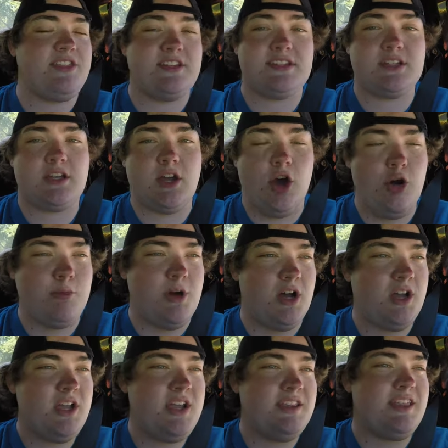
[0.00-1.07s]
the
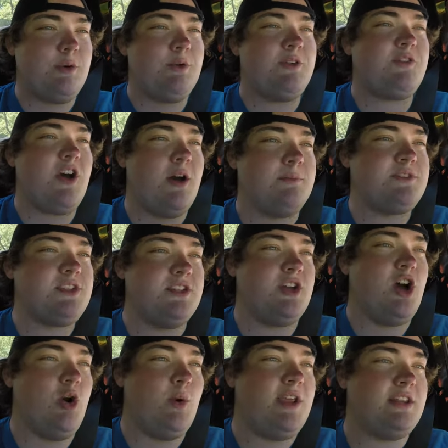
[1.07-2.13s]
Tacoma that we've come to
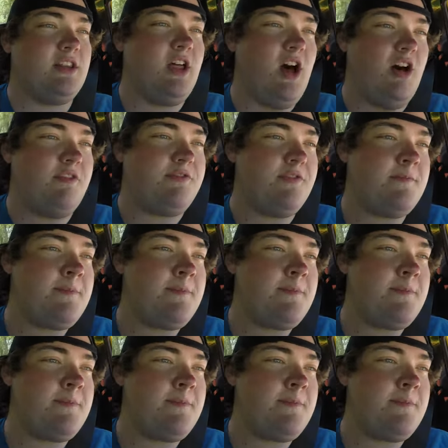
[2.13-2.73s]
know and love.